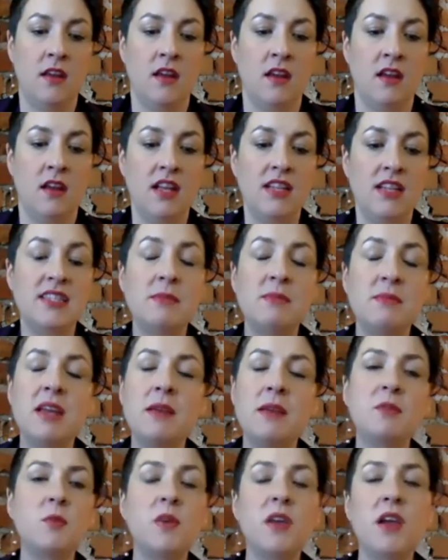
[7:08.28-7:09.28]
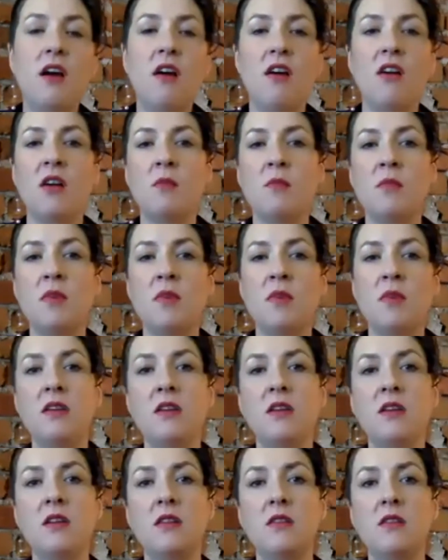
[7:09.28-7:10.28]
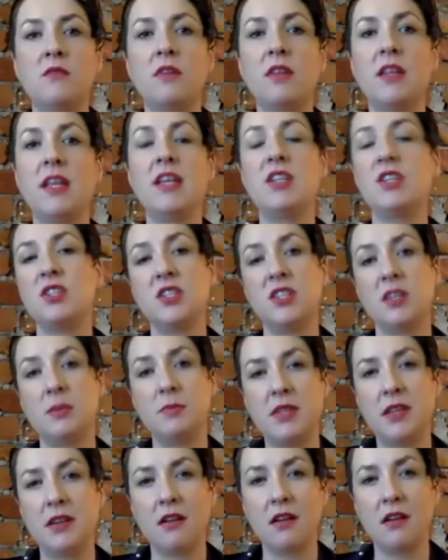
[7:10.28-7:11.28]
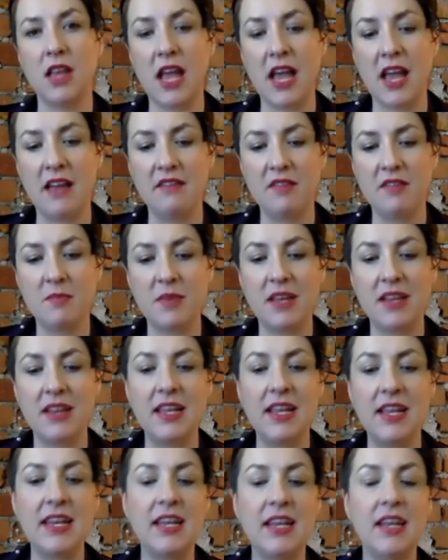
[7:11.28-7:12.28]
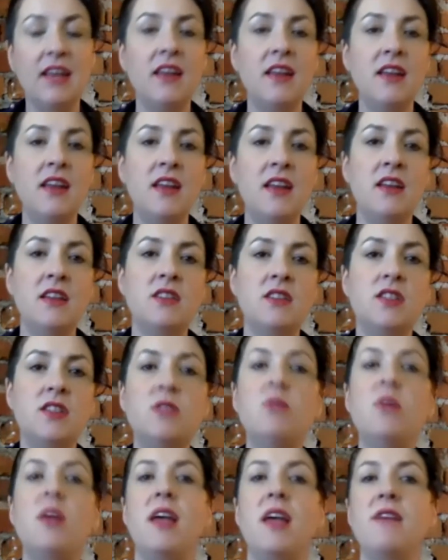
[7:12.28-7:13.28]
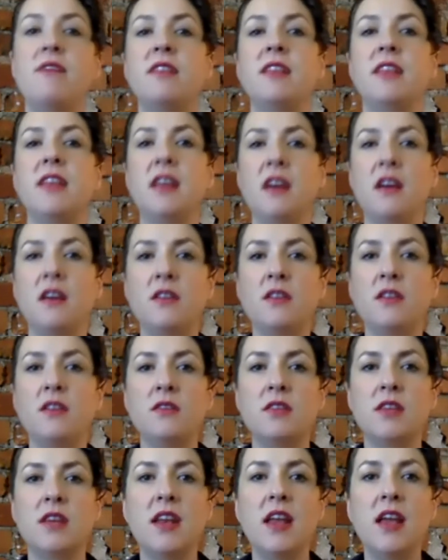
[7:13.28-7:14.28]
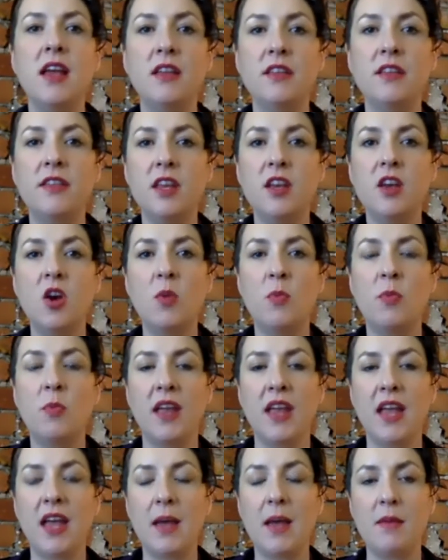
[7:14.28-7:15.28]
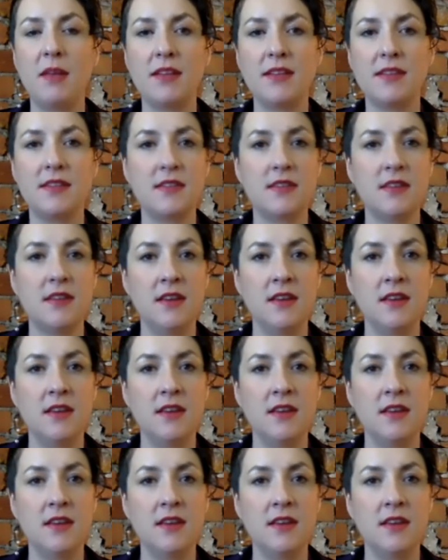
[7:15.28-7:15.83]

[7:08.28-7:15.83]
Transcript: And sometimes we harm relationships in our lives by leaning too heavily on those unhealthy coping habits,